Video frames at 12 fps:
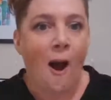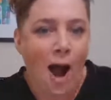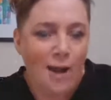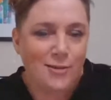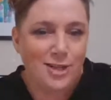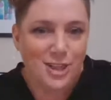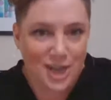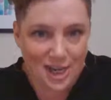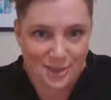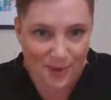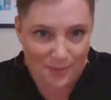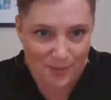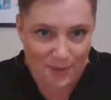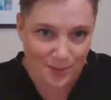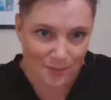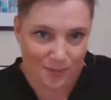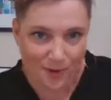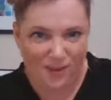I would share to my
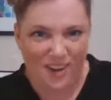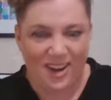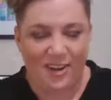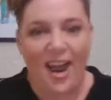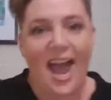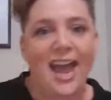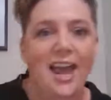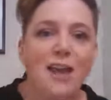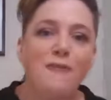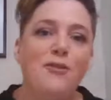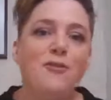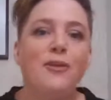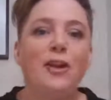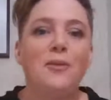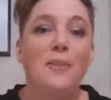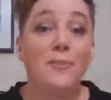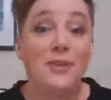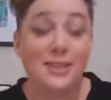personal profile and go, hey, if you
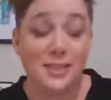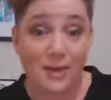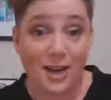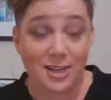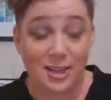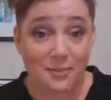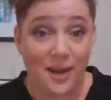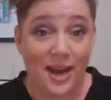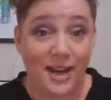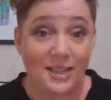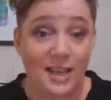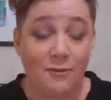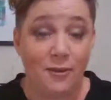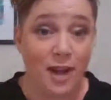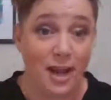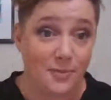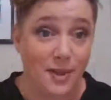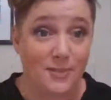followed my business page in the past, if you
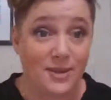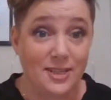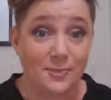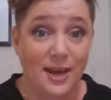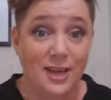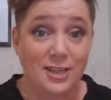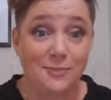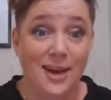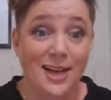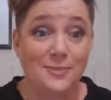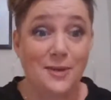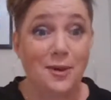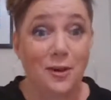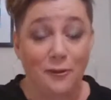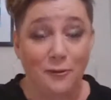liked my business page in the past, but you're not a